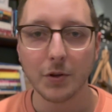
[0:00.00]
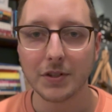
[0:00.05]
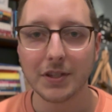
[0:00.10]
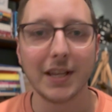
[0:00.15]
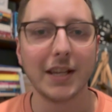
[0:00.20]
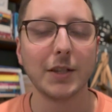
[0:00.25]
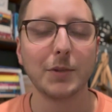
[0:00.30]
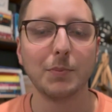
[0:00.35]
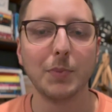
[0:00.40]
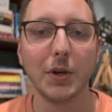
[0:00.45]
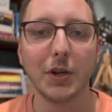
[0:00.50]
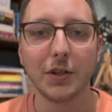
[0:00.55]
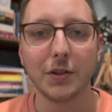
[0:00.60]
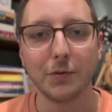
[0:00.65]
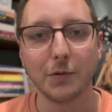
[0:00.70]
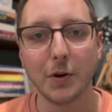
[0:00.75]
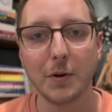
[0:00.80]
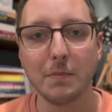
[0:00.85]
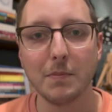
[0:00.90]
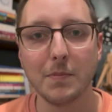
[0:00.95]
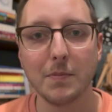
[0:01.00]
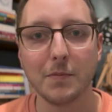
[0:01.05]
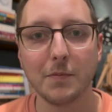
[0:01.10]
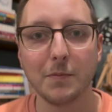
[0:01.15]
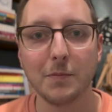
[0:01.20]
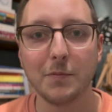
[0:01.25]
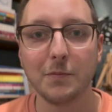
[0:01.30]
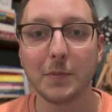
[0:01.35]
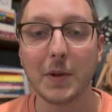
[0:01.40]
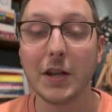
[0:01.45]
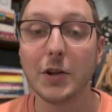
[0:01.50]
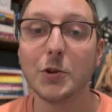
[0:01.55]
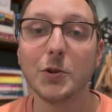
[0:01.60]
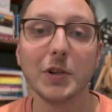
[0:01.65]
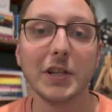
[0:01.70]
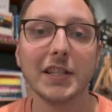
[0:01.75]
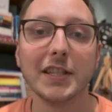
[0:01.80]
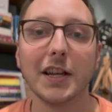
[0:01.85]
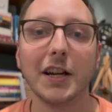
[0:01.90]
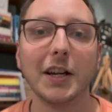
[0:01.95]
six books from
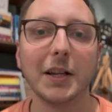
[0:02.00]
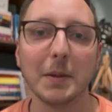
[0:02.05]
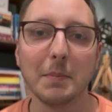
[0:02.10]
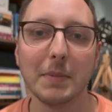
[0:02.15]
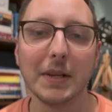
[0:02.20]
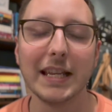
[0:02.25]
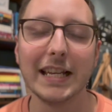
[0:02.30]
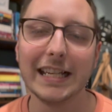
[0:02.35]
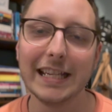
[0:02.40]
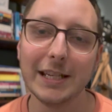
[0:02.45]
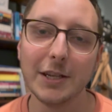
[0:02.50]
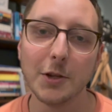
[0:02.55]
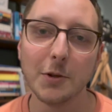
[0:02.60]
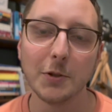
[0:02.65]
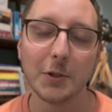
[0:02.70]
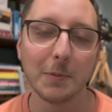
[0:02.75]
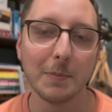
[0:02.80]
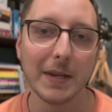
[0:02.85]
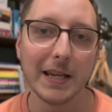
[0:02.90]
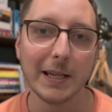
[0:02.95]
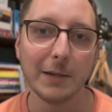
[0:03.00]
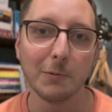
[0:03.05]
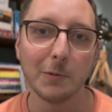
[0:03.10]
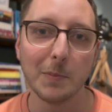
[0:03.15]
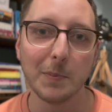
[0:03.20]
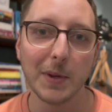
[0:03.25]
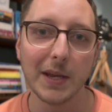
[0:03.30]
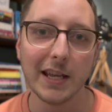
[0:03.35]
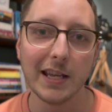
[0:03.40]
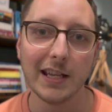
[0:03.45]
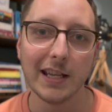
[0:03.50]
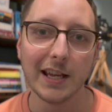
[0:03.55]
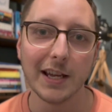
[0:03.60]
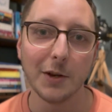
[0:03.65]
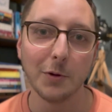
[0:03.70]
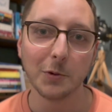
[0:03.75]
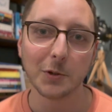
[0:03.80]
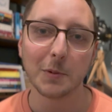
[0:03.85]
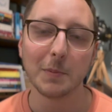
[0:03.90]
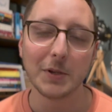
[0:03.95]
countries that are completely new to me would be an
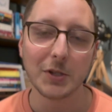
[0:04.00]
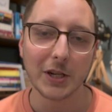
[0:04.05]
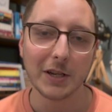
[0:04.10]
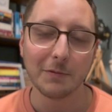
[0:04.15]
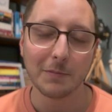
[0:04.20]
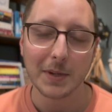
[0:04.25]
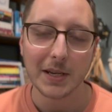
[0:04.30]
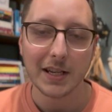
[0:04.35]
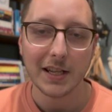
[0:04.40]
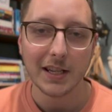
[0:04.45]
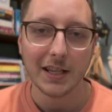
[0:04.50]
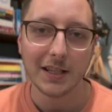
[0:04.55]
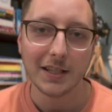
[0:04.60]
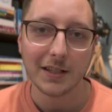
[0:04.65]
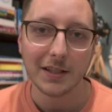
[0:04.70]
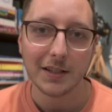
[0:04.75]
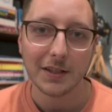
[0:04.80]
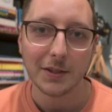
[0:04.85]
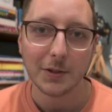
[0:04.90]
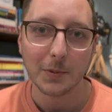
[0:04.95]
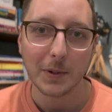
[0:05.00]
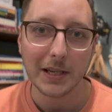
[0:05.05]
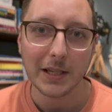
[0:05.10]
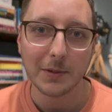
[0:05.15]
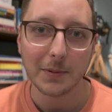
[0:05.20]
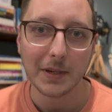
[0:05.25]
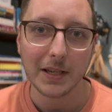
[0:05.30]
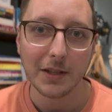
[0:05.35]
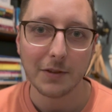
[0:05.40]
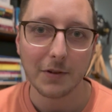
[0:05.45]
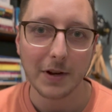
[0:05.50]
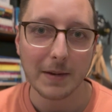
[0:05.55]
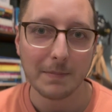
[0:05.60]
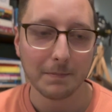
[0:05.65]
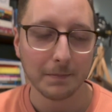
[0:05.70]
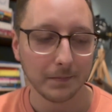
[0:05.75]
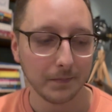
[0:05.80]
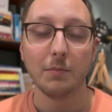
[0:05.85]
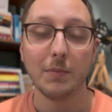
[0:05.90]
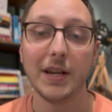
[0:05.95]
awesome achievement in 2023.
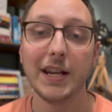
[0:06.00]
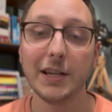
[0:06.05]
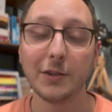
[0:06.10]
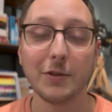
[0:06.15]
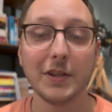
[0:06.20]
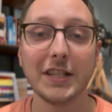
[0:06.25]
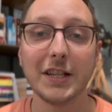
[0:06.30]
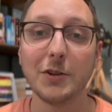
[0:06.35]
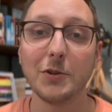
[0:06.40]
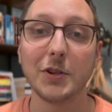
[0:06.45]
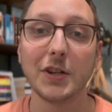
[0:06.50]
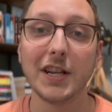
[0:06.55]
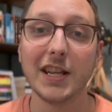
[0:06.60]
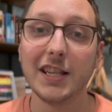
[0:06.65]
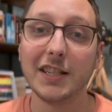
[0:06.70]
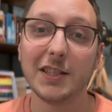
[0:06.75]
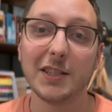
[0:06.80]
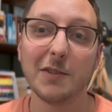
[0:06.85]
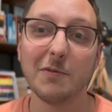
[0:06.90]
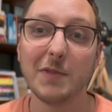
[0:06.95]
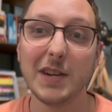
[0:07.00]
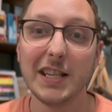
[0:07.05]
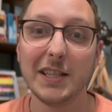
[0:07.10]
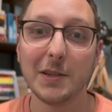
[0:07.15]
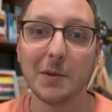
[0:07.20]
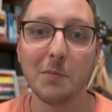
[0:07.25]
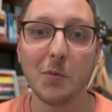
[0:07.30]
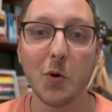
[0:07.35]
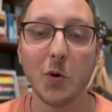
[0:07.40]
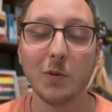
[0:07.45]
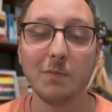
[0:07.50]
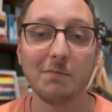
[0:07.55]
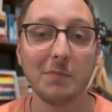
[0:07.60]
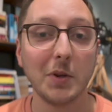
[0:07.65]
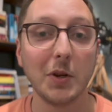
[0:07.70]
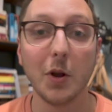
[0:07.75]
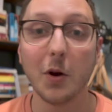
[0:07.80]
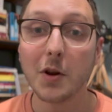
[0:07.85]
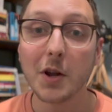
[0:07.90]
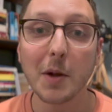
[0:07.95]
My next resolution is to read some more
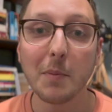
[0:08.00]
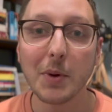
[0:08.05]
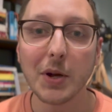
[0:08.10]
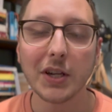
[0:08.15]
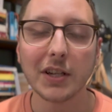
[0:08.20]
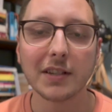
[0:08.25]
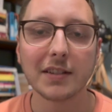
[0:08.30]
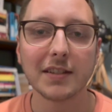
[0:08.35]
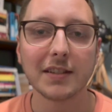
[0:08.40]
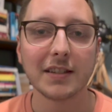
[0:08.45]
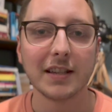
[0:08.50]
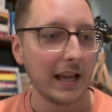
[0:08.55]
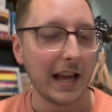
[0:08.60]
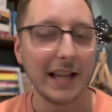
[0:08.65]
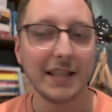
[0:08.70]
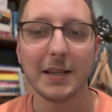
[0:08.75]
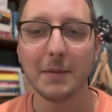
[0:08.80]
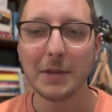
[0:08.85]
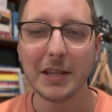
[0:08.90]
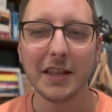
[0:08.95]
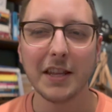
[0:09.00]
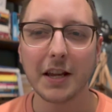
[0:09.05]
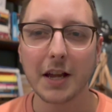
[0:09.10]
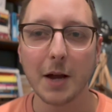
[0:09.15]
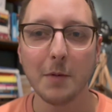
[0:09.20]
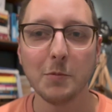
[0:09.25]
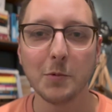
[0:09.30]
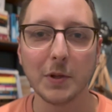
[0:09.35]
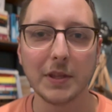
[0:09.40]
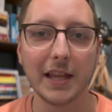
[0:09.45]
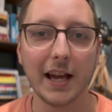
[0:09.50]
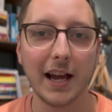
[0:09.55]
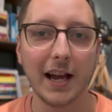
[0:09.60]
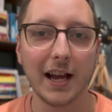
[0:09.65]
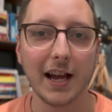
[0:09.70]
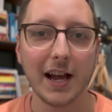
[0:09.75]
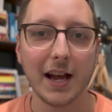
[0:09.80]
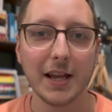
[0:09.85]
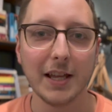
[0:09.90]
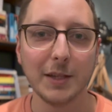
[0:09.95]
longer books, and something that comes with that
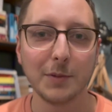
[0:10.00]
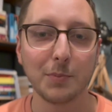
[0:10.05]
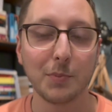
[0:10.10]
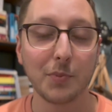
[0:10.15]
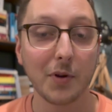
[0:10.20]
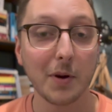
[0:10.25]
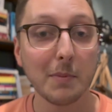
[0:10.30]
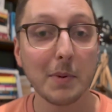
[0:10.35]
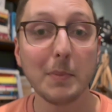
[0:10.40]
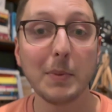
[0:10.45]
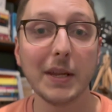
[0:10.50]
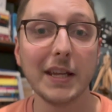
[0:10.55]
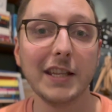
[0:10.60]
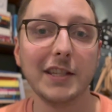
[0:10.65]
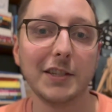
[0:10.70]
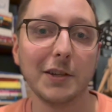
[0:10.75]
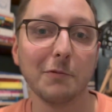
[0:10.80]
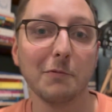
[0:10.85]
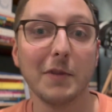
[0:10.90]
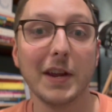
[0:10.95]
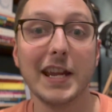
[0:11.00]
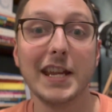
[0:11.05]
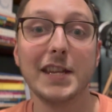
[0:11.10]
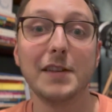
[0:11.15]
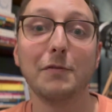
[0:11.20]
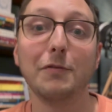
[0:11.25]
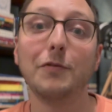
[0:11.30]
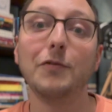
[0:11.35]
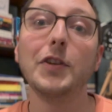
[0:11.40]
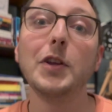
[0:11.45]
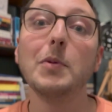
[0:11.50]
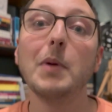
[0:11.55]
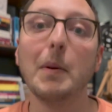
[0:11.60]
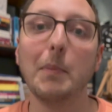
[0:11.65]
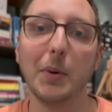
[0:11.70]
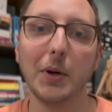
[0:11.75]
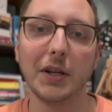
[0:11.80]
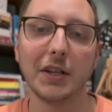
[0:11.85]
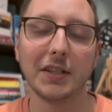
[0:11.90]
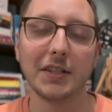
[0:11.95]
is probably to read fewer
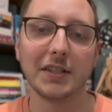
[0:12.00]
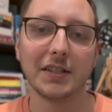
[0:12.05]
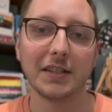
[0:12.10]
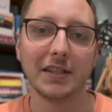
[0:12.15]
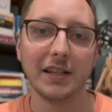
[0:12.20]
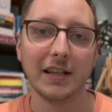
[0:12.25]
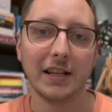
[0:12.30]
books.